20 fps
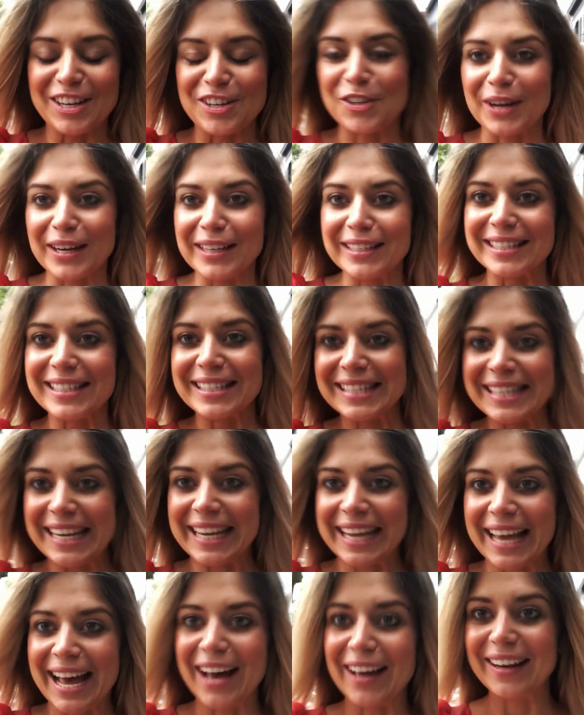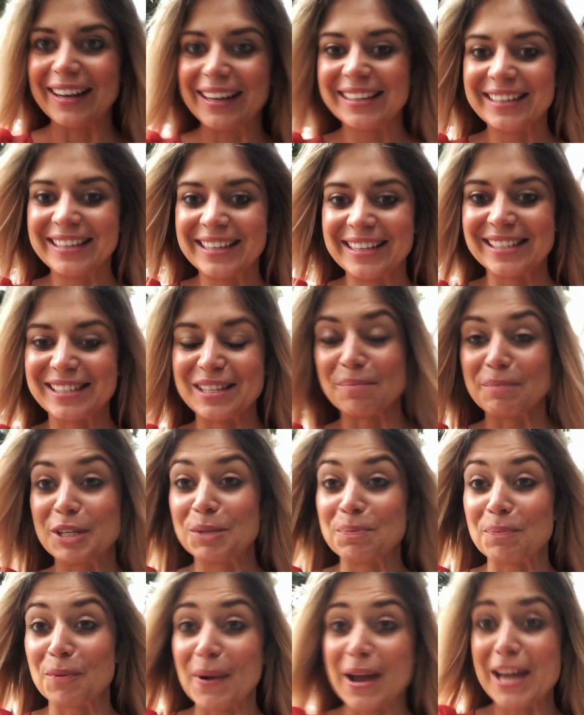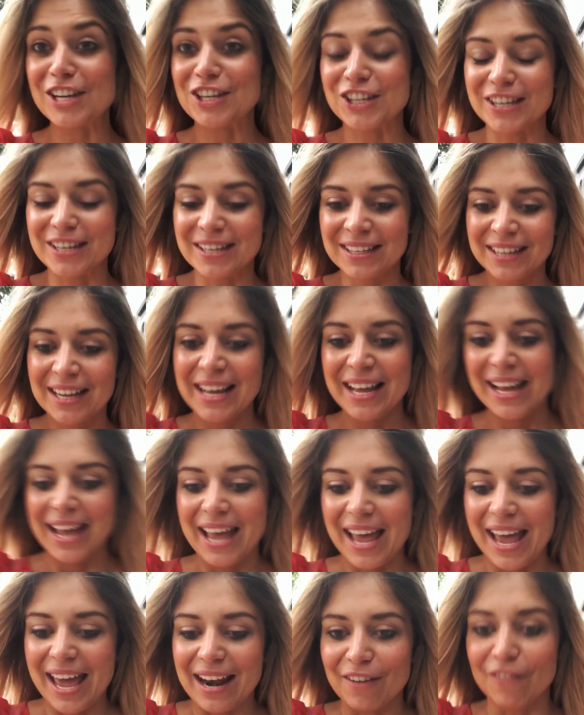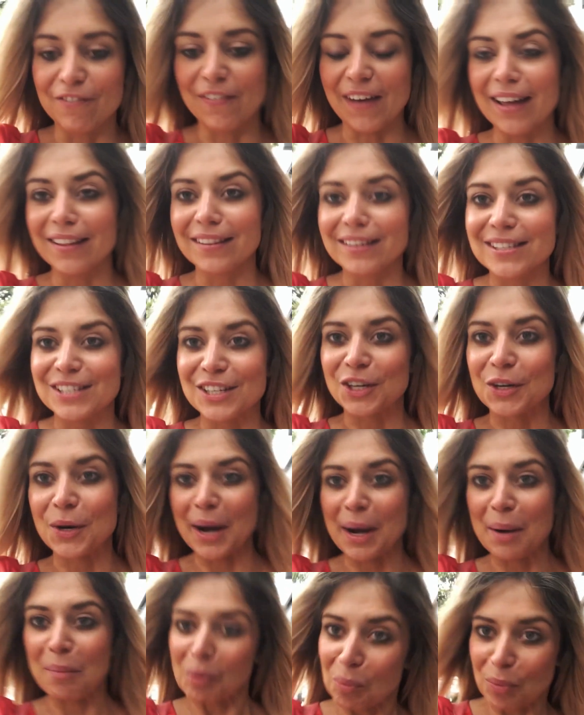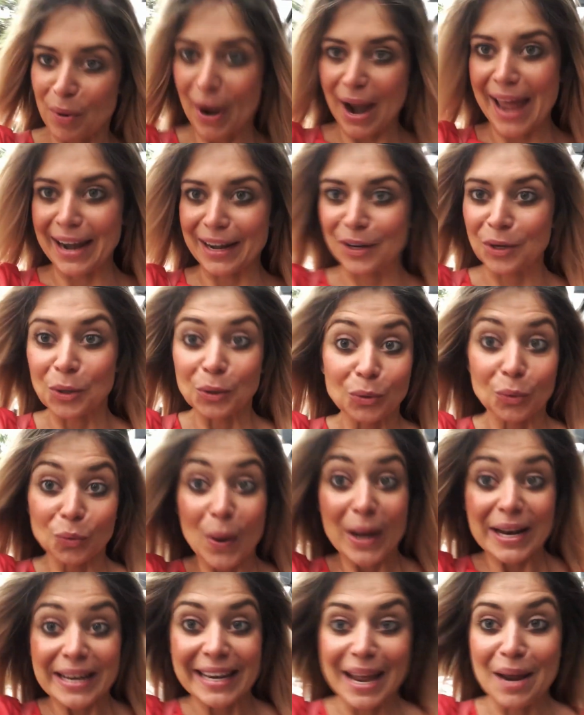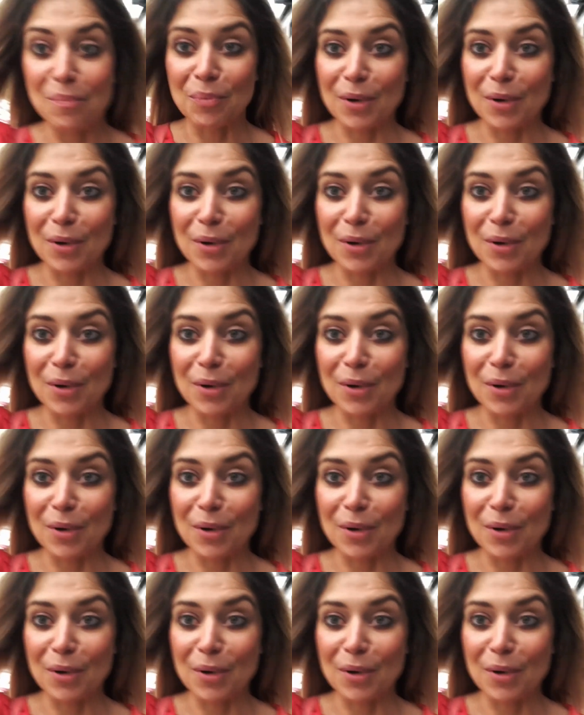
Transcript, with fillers: I tried to seek out some inspiration, and I found this incredible brand called One Day